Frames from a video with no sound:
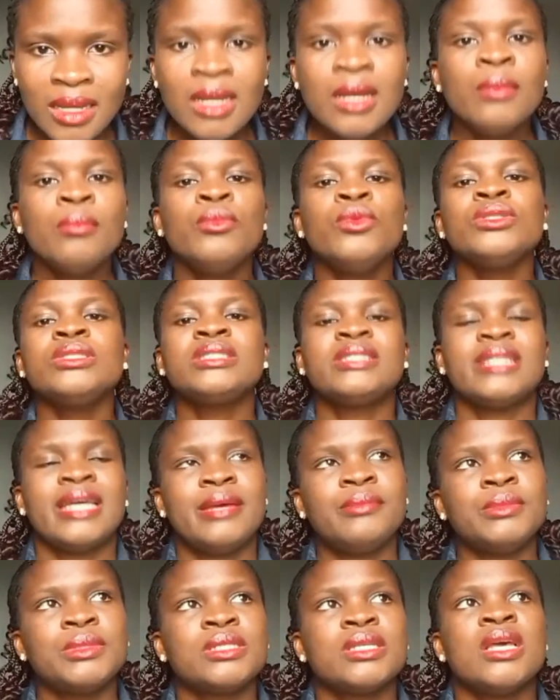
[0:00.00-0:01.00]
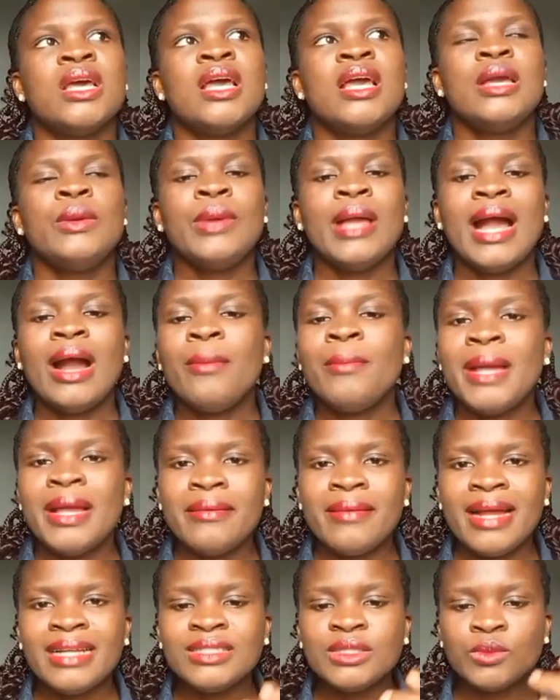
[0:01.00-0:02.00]
Most times, I may
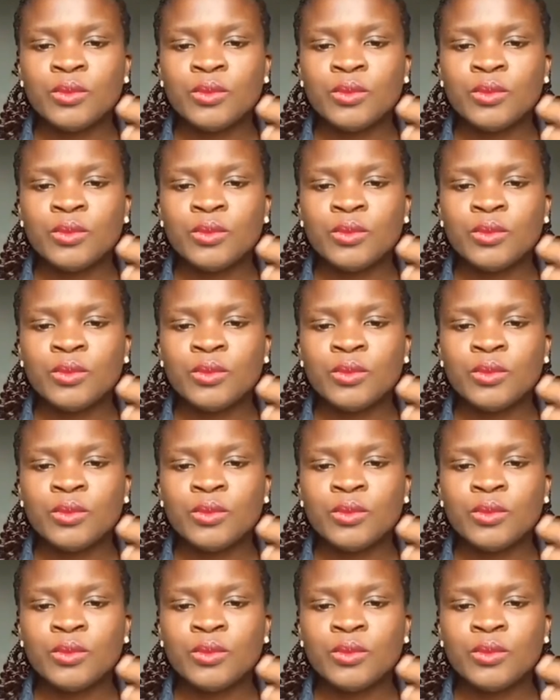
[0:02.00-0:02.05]
write